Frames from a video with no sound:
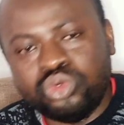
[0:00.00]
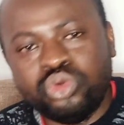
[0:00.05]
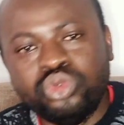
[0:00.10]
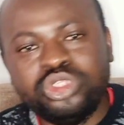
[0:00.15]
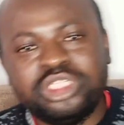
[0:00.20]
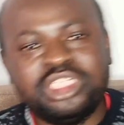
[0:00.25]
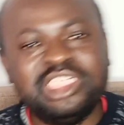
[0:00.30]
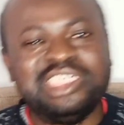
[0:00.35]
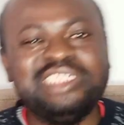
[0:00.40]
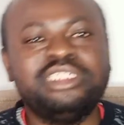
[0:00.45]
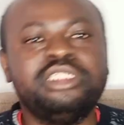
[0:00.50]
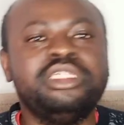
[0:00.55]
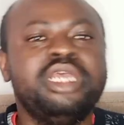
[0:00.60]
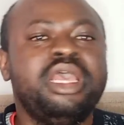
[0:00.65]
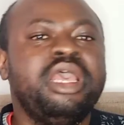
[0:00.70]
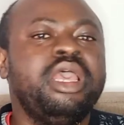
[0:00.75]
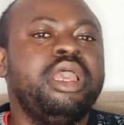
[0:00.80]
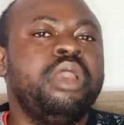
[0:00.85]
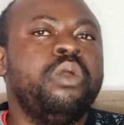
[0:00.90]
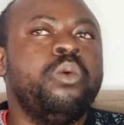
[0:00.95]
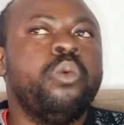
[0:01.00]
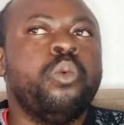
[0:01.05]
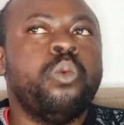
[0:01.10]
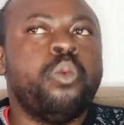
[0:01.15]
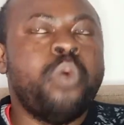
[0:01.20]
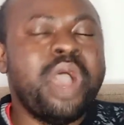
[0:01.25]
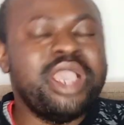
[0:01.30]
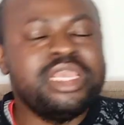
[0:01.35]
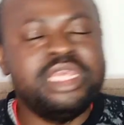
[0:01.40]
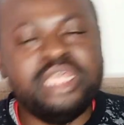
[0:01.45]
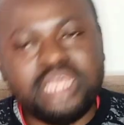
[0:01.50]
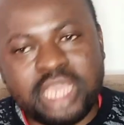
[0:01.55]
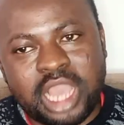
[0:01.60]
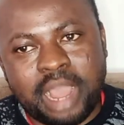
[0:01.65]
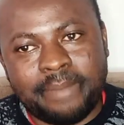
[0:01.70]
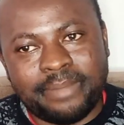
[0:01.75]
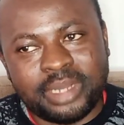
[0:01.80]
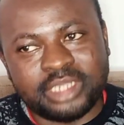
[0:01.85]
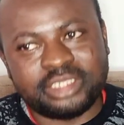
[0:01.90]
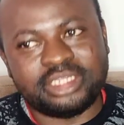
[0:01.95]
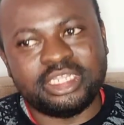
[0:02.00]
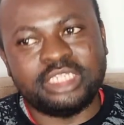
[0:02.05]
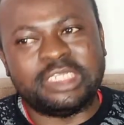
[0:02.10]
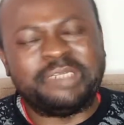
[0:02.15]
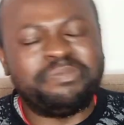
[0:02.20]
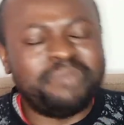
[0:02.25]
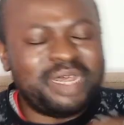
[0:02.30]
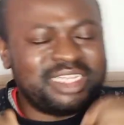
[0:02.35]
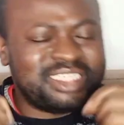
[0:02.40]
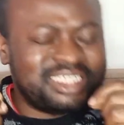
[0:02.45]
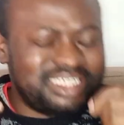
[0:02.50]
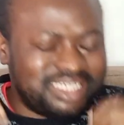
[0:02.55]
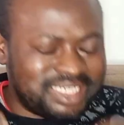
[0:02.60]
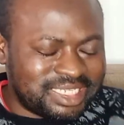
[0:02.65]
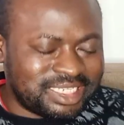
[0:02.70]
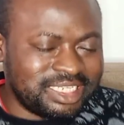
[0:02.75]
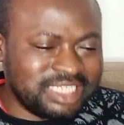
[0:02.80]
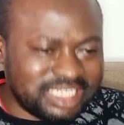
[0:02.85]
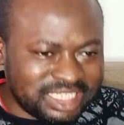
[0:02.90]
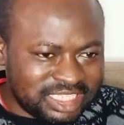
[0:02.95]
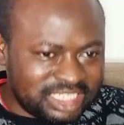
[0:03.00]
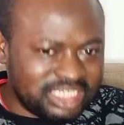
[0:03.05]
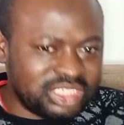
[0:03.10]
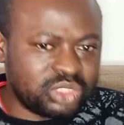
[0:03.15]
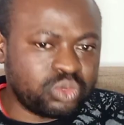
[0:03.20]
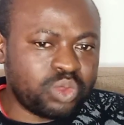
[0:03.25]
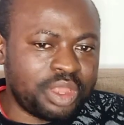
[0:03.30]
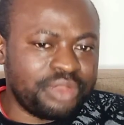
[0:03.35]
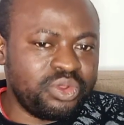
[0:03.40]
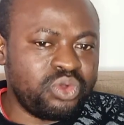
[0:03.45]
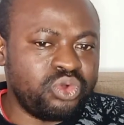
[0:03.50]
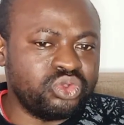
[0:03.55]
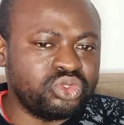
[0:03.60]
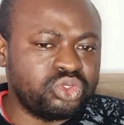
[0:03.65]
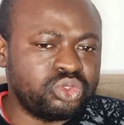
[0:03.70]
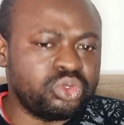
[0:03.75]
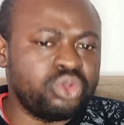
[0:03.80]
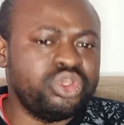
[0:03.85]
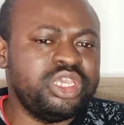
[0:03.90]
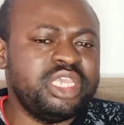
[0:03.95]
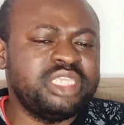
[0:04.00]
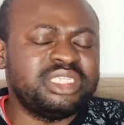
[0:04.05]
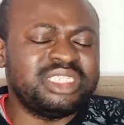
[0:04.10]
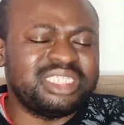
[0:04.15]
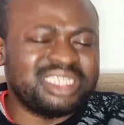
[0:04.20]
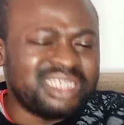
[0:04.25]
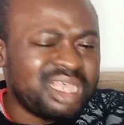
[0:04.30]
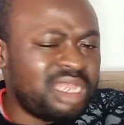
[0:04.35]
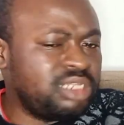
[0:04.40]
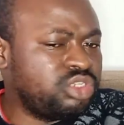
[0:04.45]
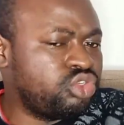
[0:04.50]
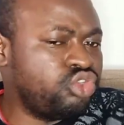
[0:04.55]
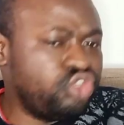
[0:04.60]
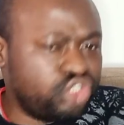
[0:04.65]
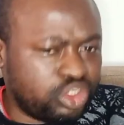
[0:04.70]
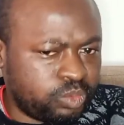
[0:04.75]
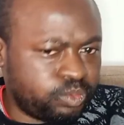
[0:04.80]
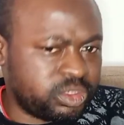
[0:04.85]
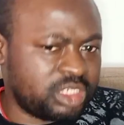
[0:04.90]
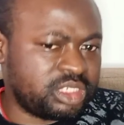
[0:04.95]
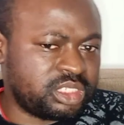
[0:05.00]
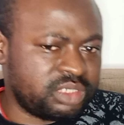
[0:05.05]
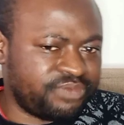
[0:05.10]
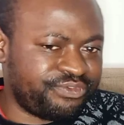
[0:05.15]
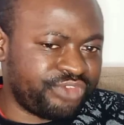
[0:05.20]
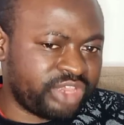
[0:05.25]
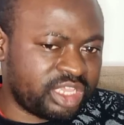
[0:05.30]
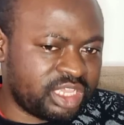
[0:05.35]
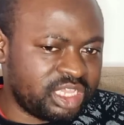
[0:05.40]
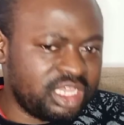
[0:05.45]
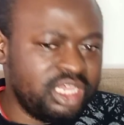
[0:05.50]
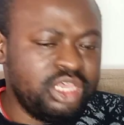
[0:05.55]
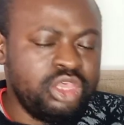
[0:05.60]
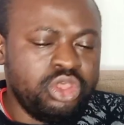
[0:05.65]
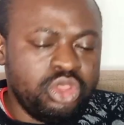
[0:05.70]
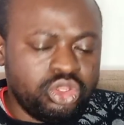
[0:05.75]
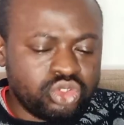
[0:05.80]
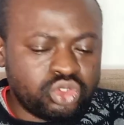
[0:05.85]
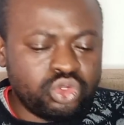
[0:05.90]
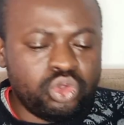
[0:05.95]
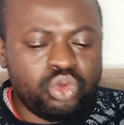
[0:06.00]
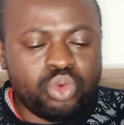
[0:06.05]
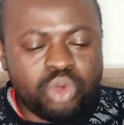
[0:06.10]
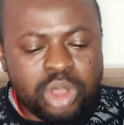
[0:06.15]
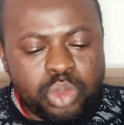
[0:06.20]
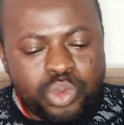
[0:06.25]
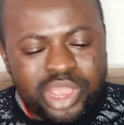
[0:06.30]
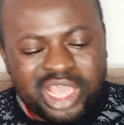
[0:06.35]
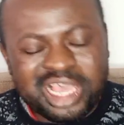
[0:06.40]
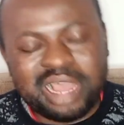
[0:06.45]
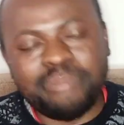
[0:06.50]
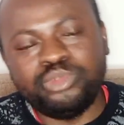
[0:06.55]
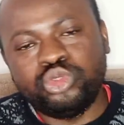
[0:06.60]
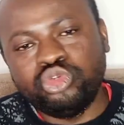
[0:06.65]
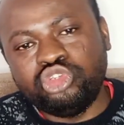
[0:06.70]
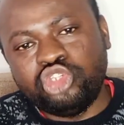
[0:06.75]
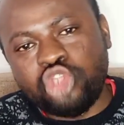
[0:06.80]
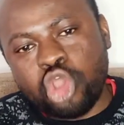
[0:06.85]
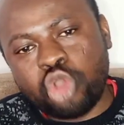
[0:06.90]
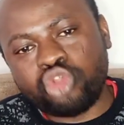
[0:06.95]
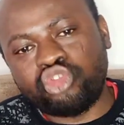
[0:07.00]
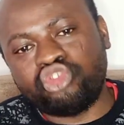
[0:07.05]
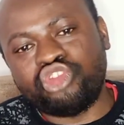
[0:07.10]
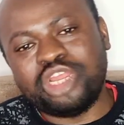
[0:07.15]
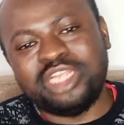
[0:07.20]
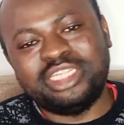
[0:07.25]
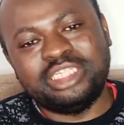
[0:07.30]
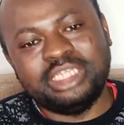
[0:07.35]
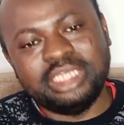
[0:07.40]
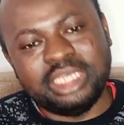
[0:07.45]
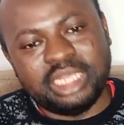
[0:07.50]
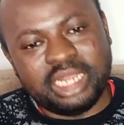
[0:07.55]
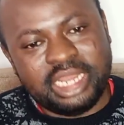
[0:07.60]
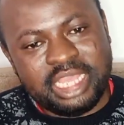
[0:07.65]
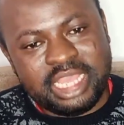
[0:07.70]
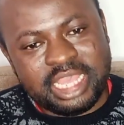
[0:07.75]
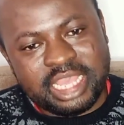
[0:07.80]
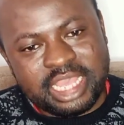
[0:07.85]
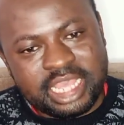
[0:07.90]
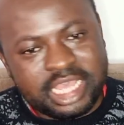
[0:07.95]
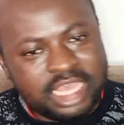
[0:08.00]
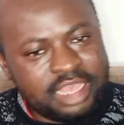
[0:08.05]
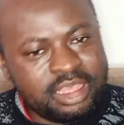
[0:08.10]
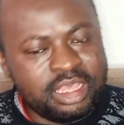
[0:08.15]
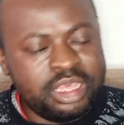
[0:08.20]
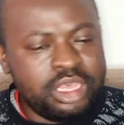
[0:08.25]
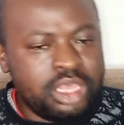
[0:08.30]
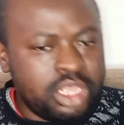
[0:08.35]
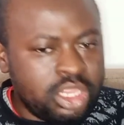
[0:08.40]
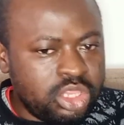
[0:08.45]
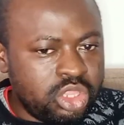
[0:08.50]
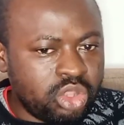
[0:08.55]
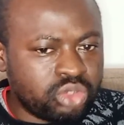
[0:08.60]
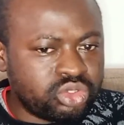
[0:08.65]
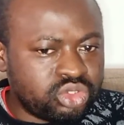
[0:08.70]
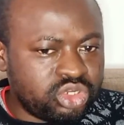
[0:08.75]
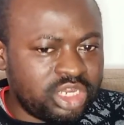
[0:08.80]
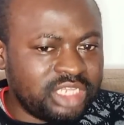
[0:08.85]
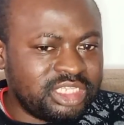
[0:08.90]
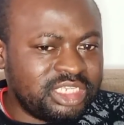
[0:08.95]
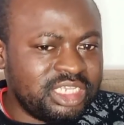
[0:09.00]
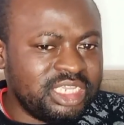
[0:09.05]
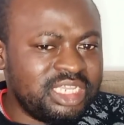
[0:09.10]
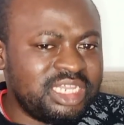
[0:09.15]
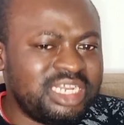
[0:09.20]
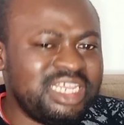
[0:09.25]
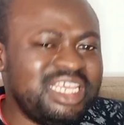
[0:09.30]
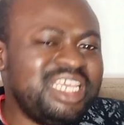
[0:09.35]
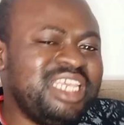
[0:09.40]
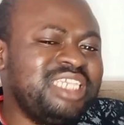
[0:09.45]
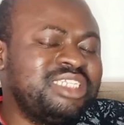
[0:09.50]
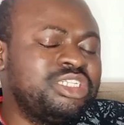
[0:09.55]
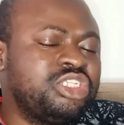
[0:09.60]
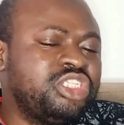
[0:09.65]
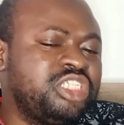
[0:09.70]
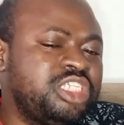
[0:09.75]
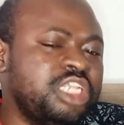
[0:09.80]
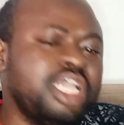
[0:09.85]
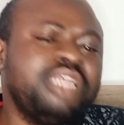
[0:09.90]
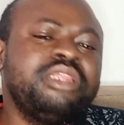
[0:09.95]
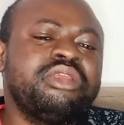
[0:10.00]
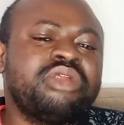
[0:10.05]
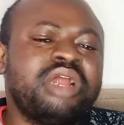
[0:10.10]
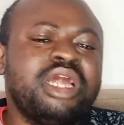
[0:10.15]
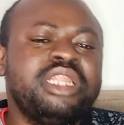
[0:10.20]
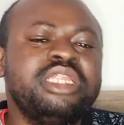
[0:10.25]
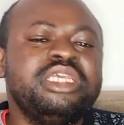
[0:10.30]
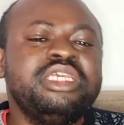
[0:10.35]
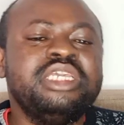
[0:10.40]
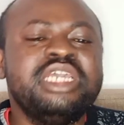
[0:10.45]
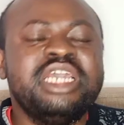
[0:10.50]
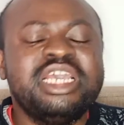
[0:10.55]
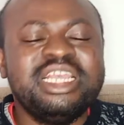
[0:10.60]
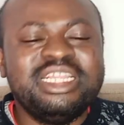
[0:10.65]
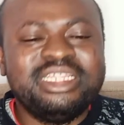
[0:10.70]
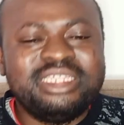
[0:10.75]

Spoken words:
who did the 1 year master's, but still this one also is country specific. So when we come to doctorate degree here, doctorate degree is generally